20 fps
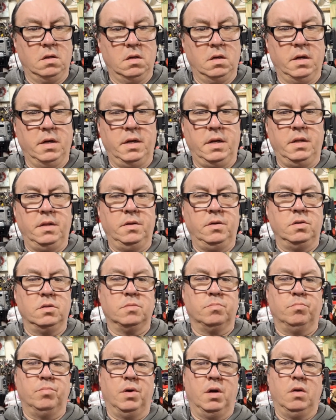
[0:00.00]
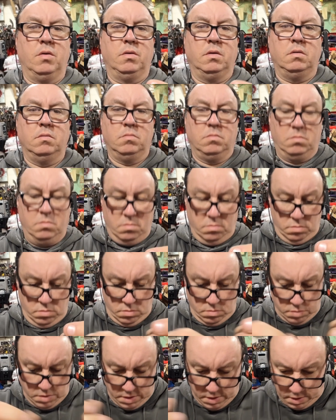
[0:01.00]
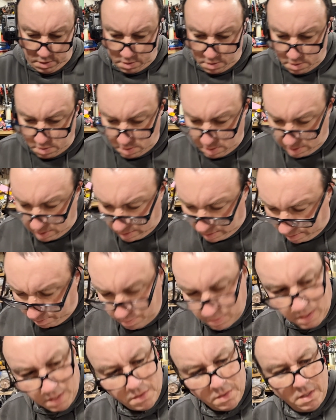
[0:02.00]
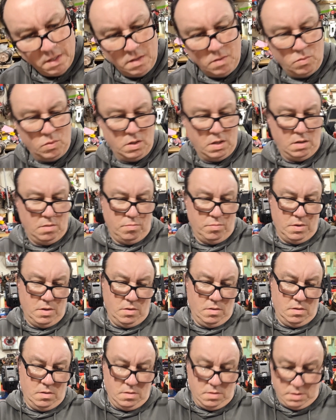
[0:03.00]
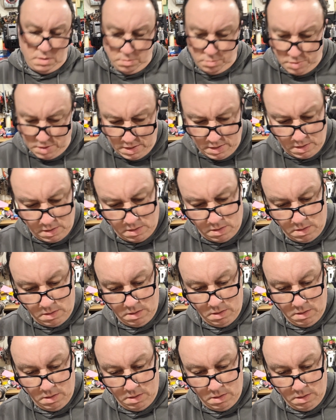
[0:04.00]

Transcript: And then there's brown and black. But I think one of the brown, is it black?